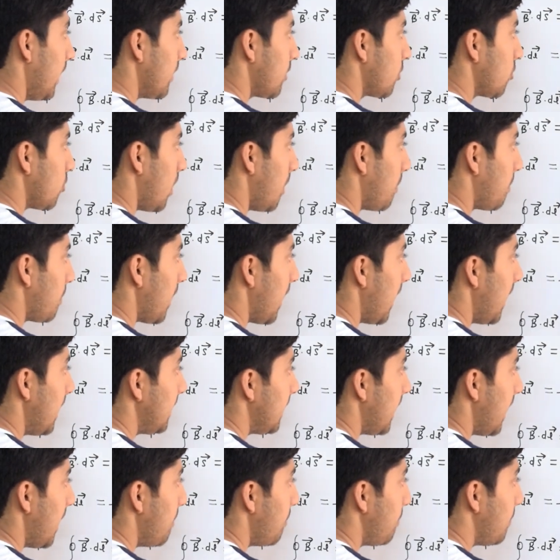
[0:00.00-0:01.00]
so apply
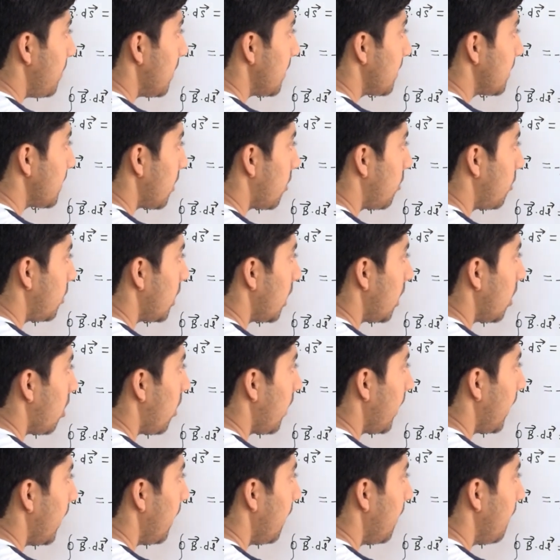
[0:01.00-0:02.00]
the Ampere's circuital law
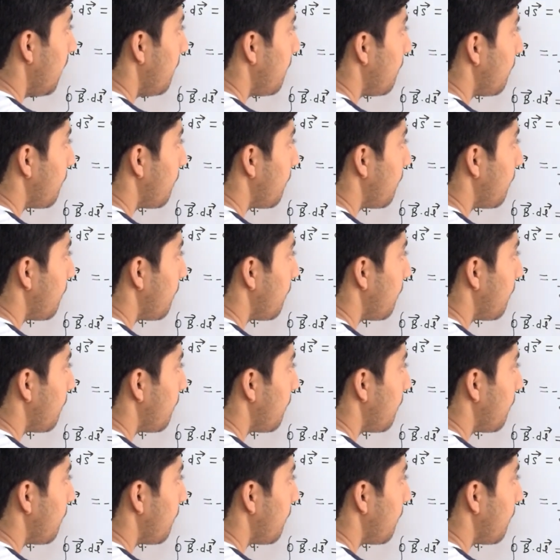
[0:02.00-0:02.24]
here.